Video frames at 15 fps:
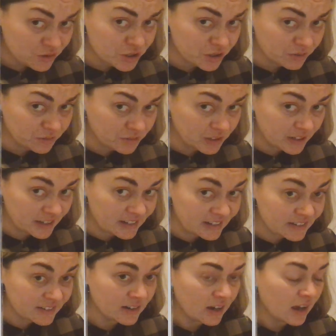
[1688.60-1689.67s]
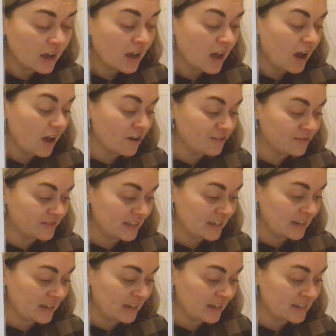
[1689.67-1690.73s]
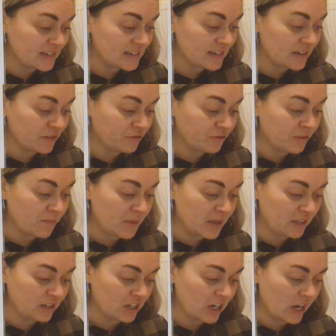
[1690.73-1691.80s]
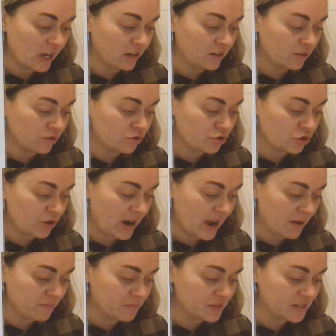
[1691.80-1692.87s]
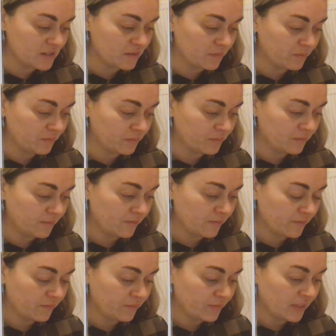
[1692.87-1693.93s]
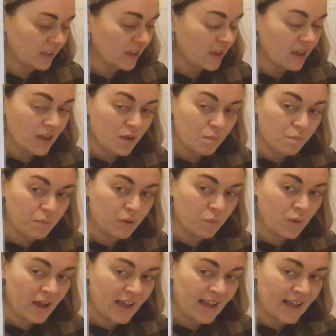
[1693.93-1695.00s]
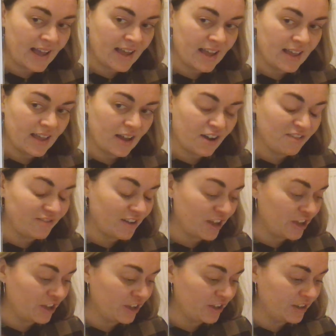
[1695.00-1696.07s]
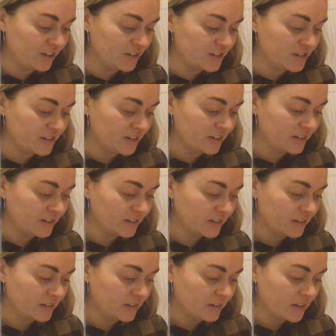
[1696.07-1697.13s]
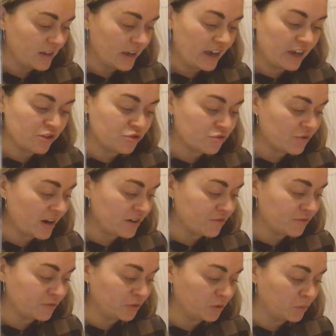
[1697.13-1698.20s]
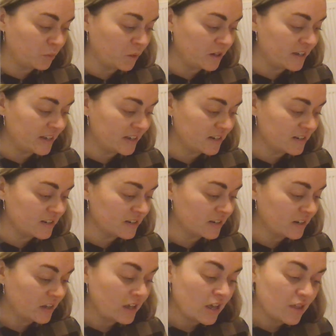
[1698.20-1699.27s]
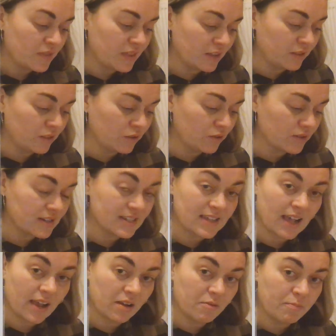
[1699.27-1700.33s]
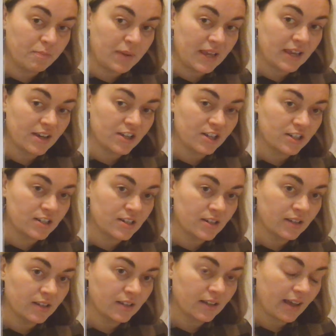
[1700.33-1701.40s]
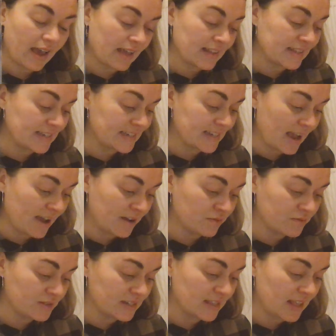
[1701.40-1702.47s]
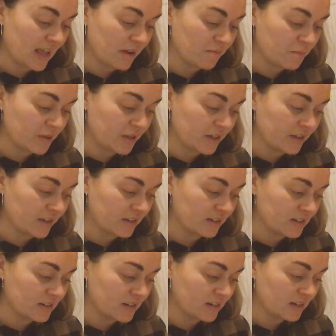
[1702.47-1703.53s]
to learn of these familiar traps. Beware of herd, a dreadful word that looks like beard and sounds like bird.